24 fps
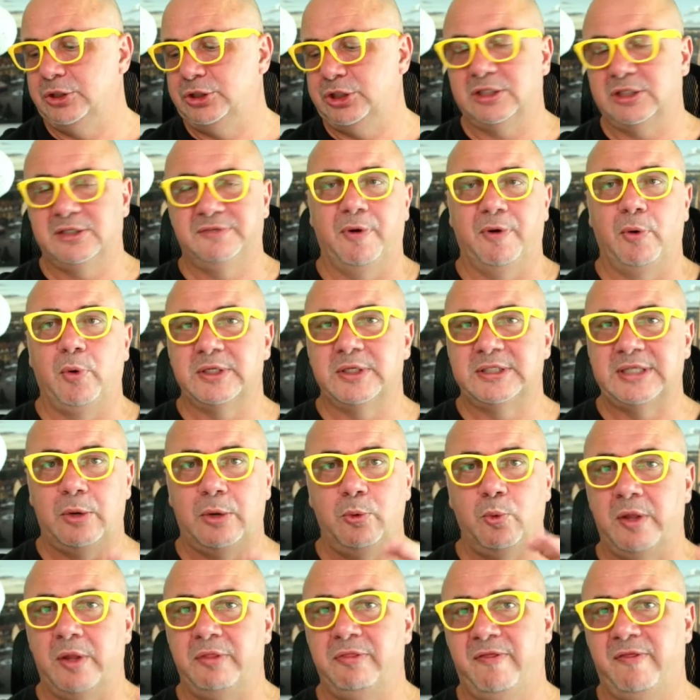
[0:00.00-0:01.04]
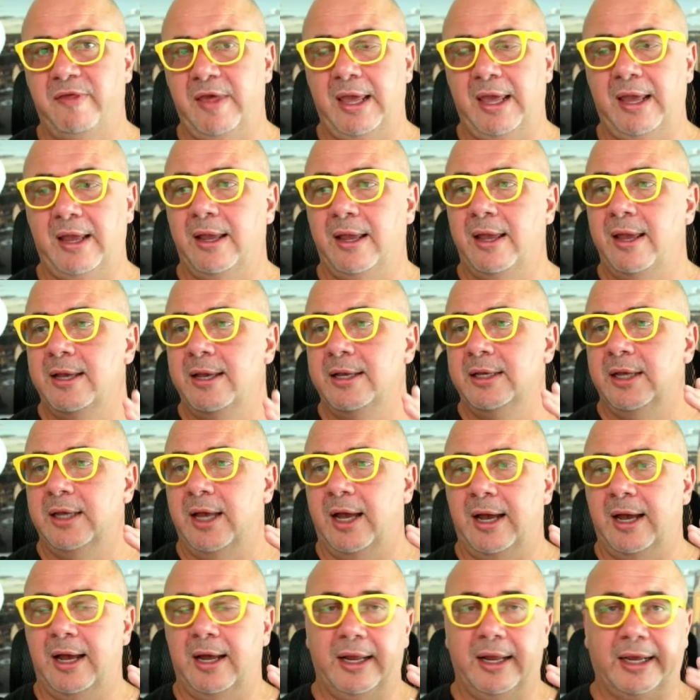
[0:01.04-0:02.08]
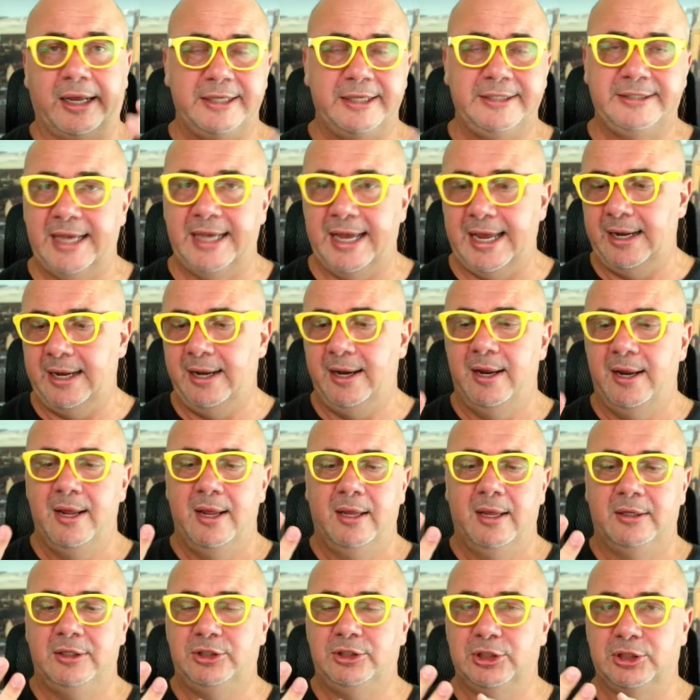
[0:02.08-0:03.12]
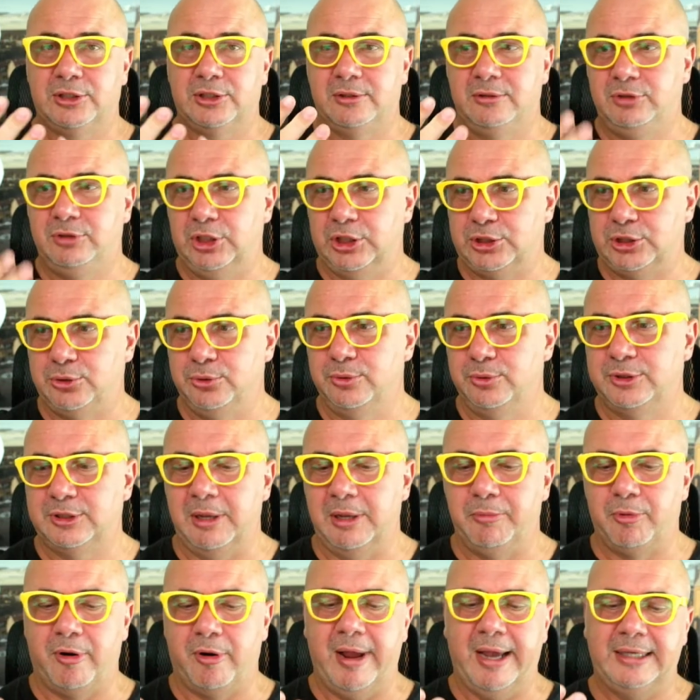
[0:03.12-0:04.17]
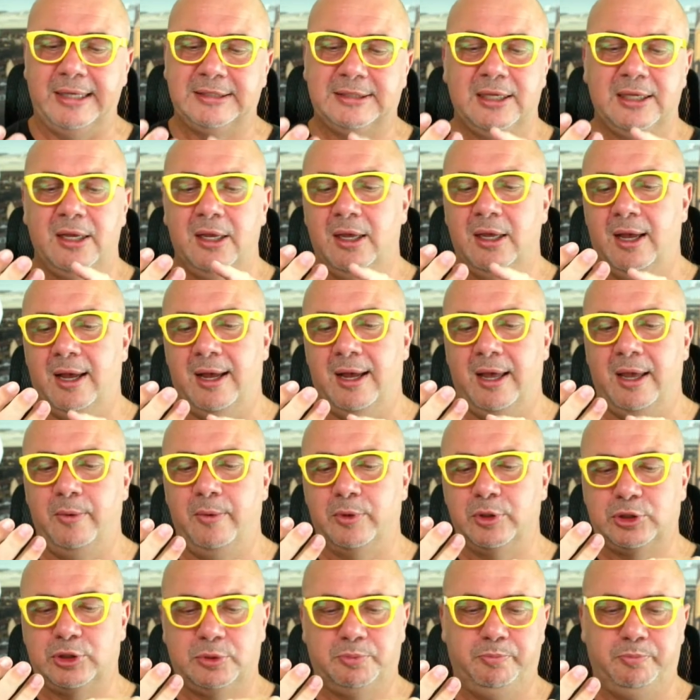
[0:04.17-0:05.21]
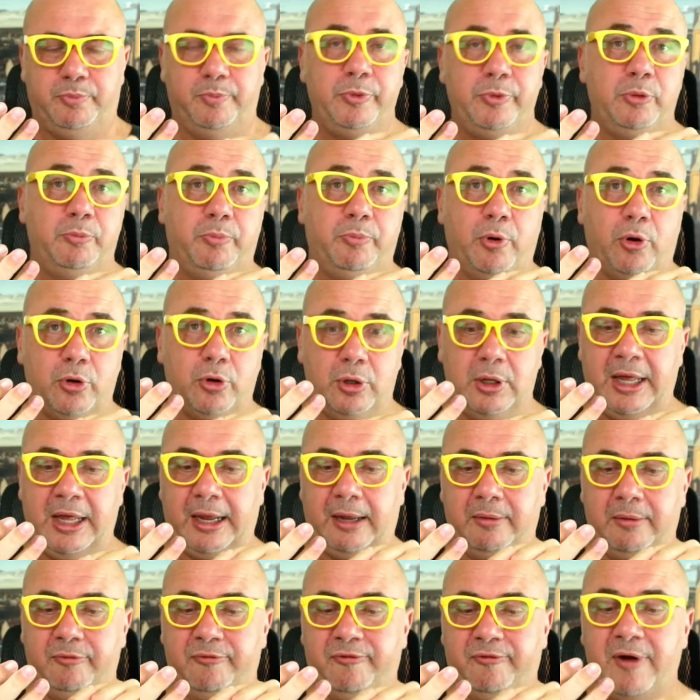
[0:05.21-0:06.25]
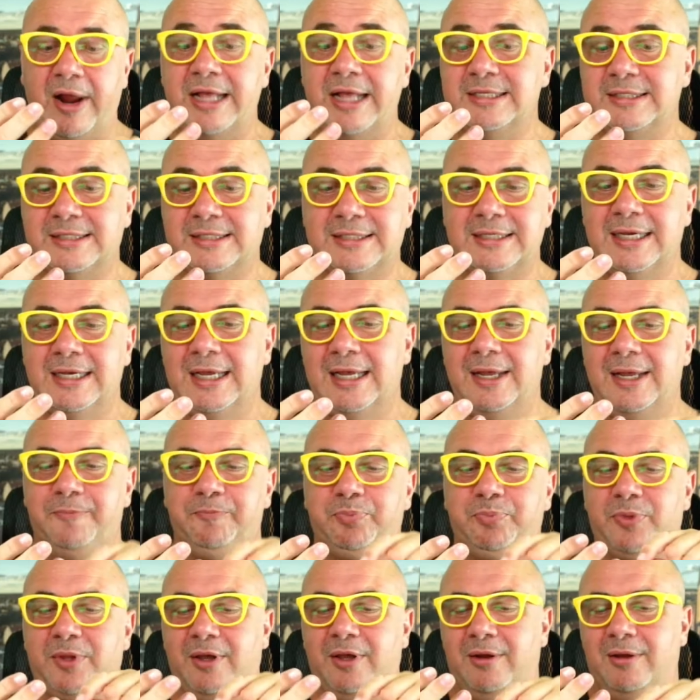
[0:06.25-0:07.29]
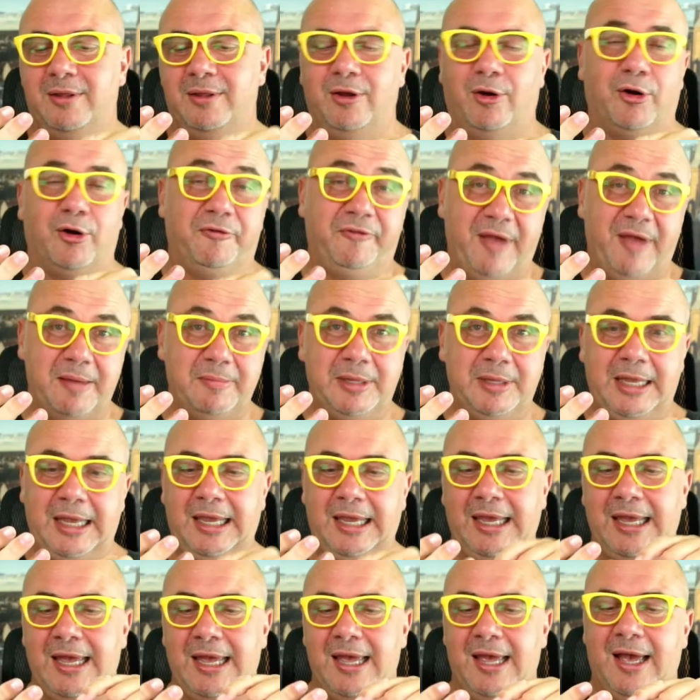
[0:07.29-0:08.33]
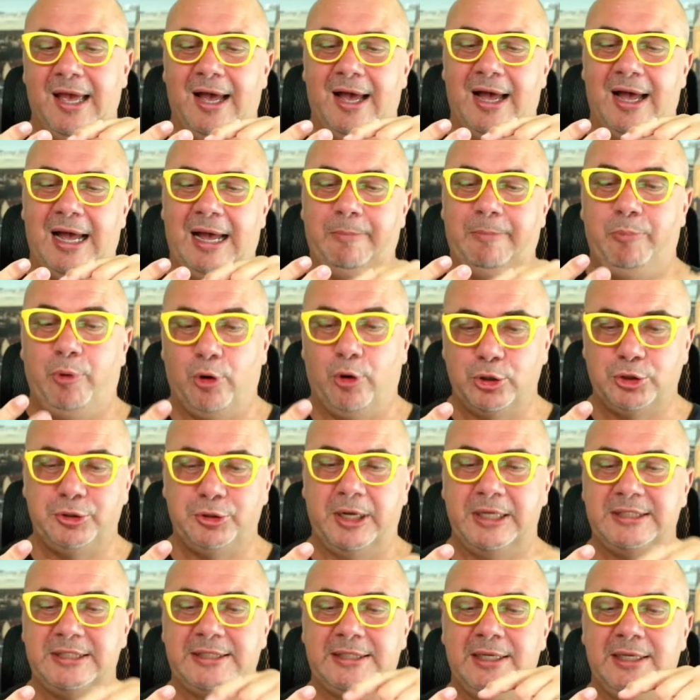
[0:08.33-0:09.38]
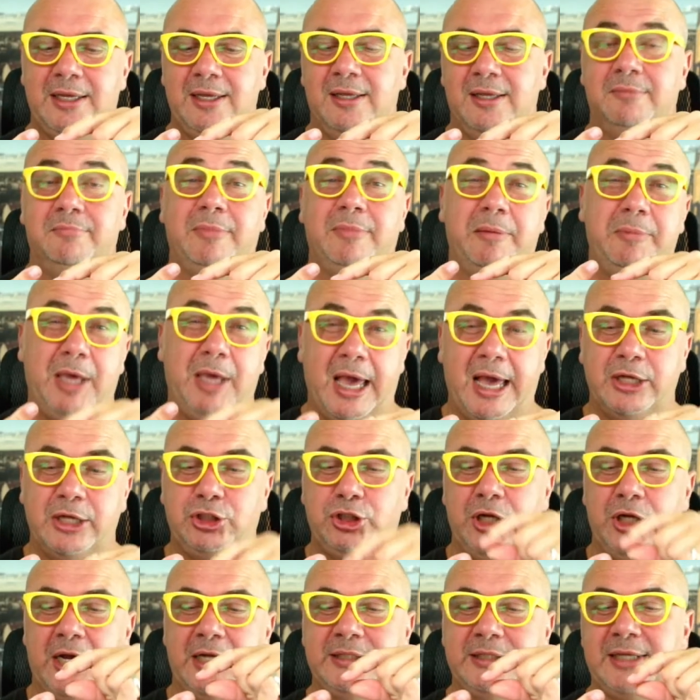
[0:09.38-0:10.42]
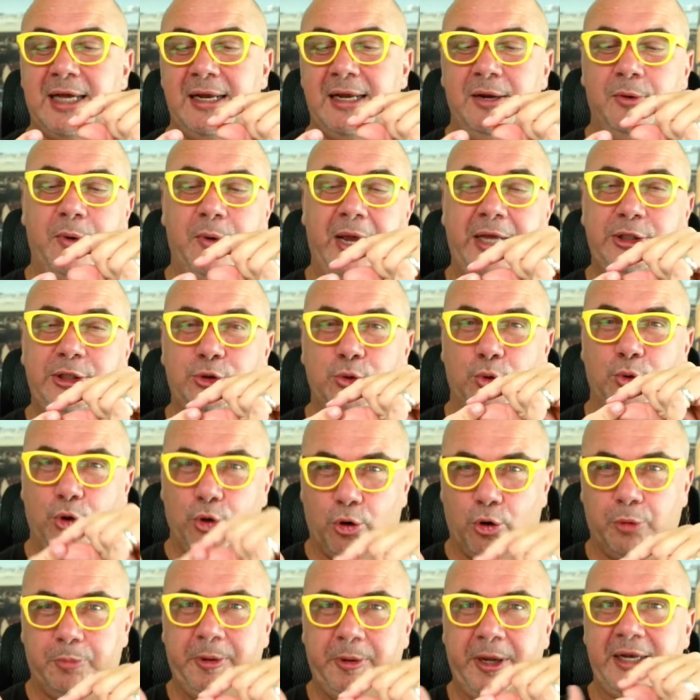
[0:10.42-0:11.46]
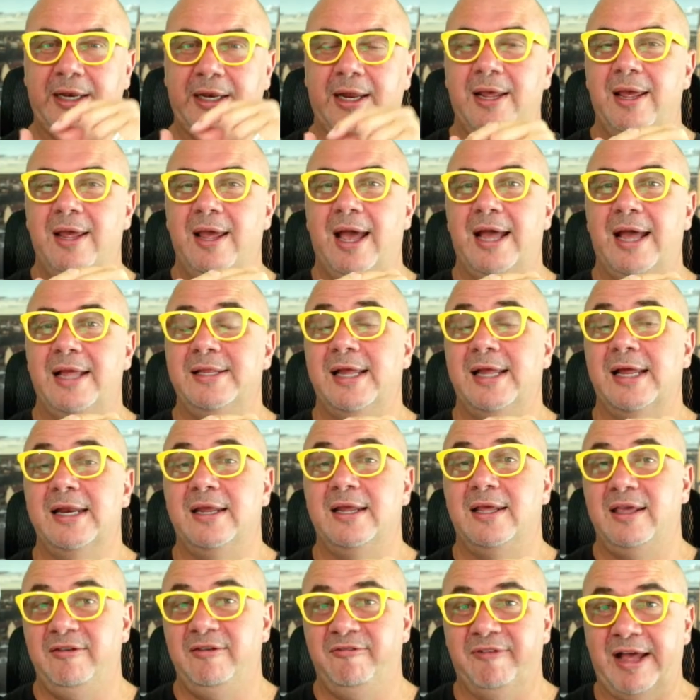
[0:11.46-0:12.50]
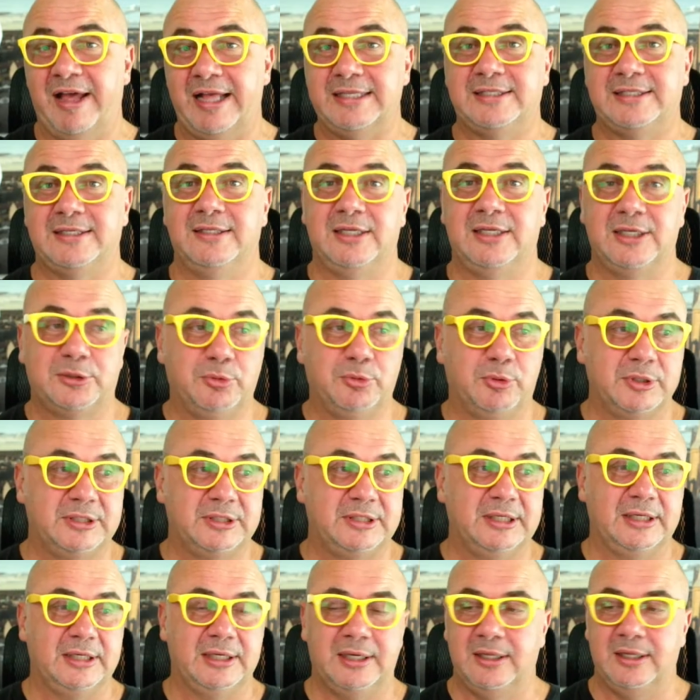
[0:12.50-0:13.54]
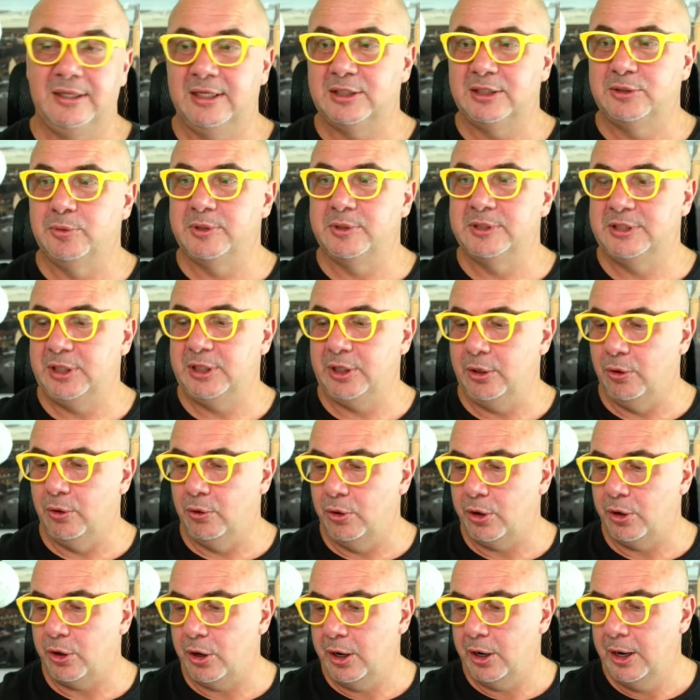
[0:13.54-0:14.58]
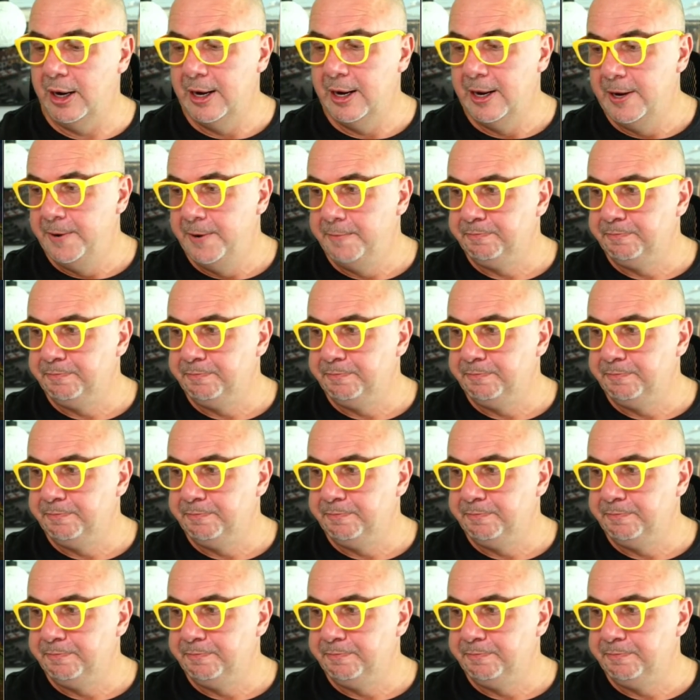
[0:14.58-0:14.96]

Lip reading: Just focus on one thing. Like I said, just to summarize, it was like friends or family, portraits, maybe headshots on the way to corporate, and then events. This was the order.